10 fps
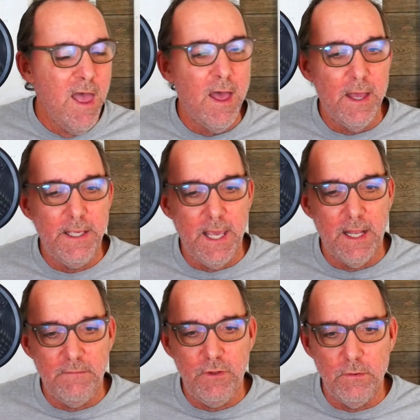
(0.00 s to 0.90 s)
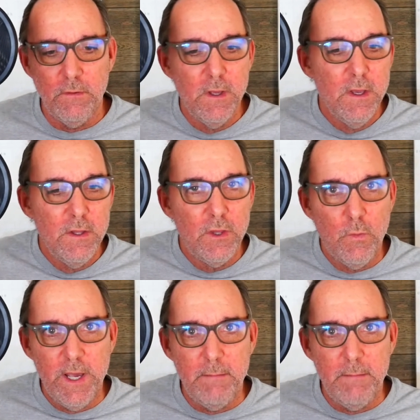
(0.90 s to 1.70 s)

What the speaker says: Again, the way to